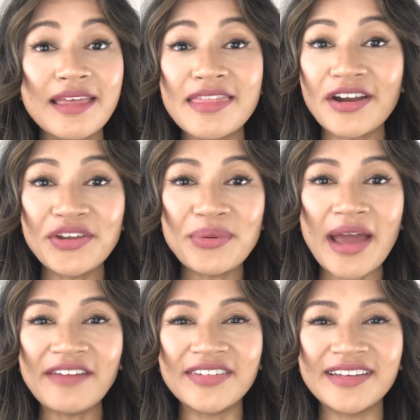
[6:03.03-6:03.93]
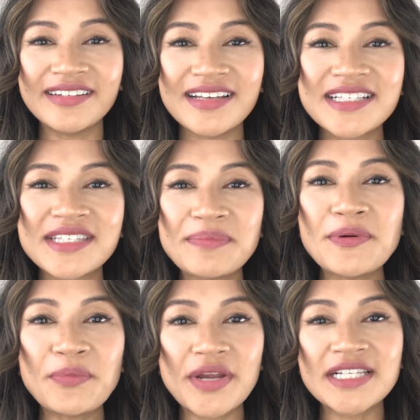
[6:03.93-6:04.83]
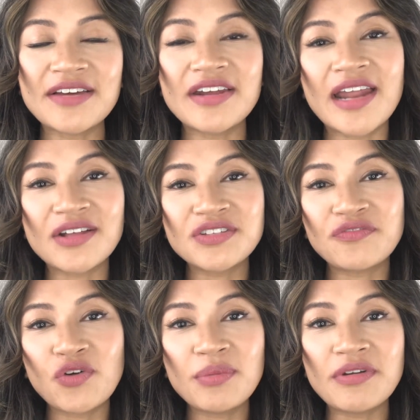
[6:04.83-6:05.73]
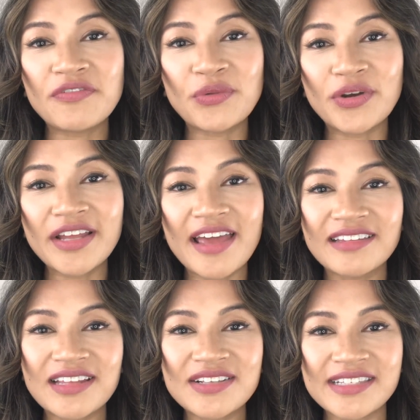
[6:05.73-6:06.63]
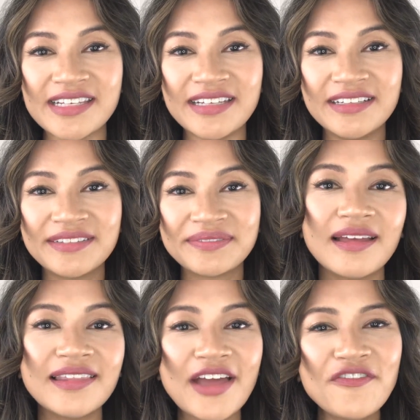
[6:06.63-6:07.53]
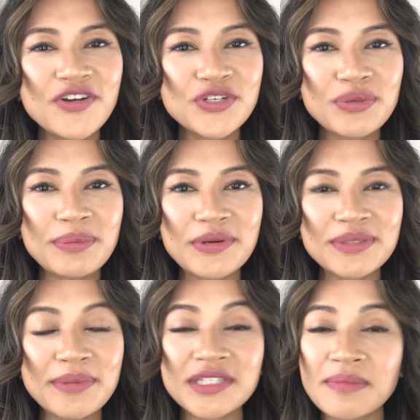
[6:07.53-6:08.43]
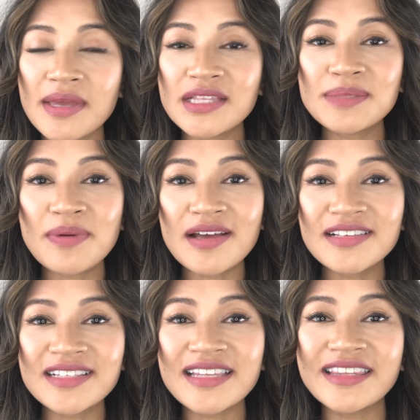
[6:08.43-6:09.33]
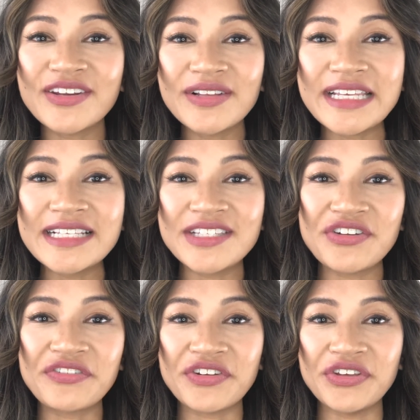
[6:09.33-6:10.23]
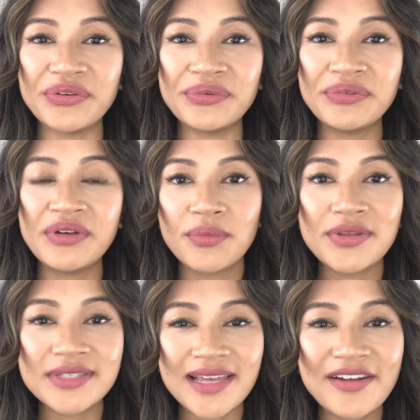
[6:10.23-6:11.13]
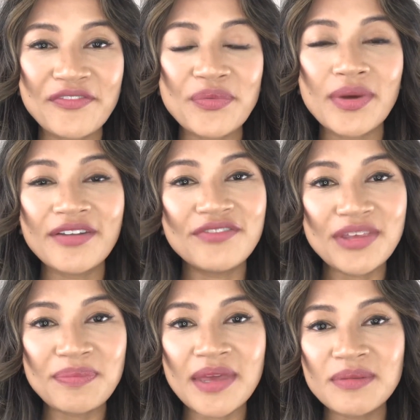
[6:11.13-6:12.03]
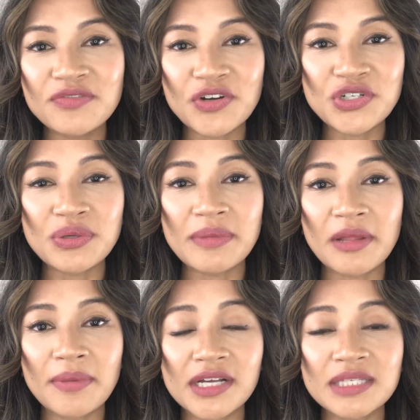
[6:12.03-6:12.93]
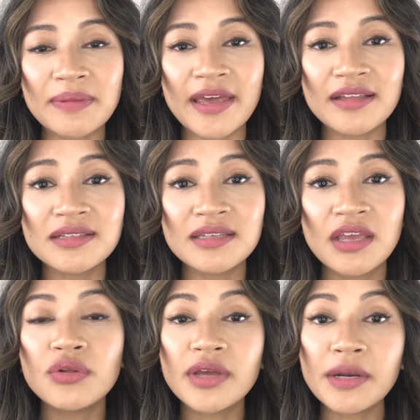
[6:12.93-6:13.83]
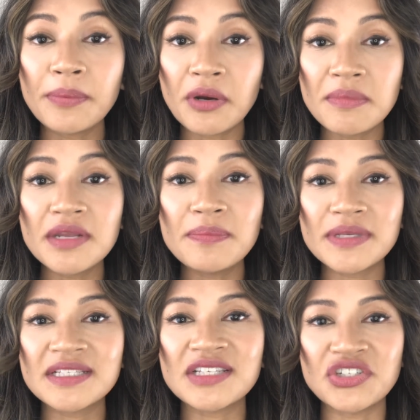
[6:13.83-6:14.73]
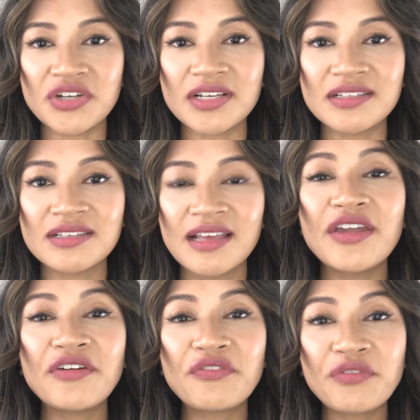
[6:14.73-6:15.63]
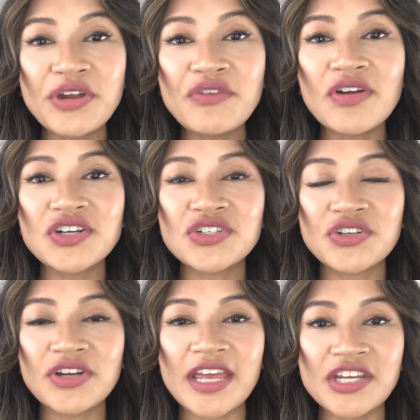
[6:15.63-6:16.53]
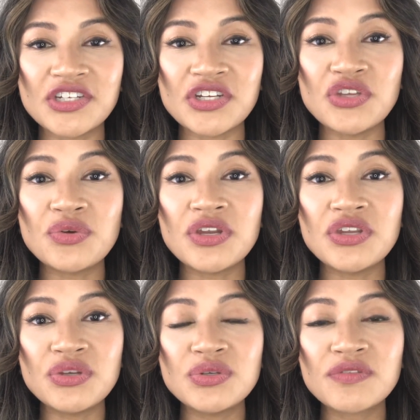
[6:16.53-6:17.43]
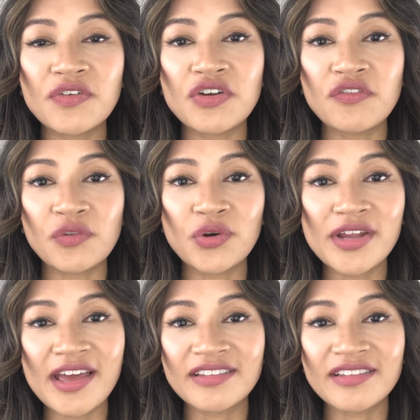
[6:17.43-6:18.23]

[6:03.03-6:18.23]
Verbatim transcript: And there you have it, a simple breakdown on how to form your Florida LLC. Allow Virtual Postmail to make this process a little easier for you. When you sign up for one of VPM's virtual mailbox plans, you'll get a permanent business address and a free registered agent you can use for your Florida